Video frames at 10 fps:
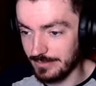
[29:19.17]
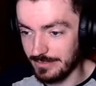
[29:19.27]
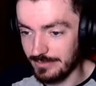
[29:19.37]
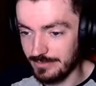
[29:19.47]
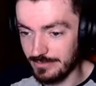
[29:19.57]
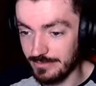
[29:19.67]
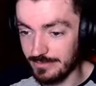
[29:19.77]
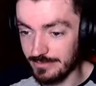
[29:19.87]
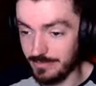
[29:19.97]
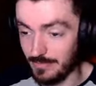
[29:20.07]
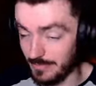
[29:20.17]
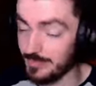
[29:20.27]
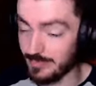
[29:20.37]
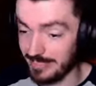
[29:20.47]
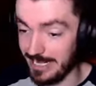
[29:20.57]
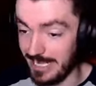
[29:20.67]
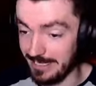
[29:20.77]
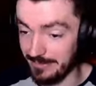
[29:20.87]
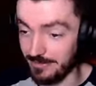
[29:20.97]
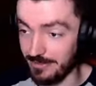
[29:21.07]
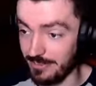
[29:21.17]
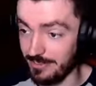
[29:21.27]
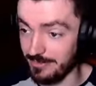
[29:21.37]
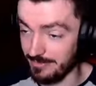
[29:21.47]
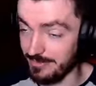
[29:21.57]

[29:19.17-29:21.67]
we're now gonna add another